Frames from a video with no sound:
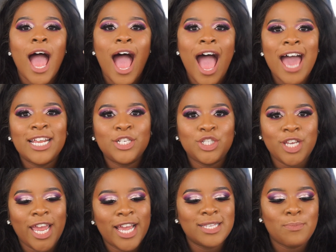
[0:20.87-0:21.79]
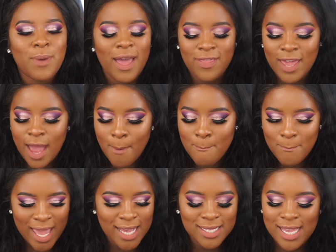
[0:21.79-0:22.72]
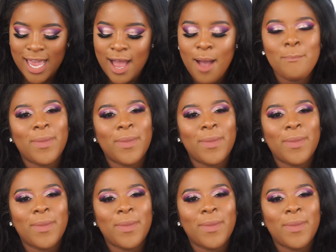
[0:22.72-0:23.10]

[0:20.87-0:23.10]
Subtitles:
added shades by the amazing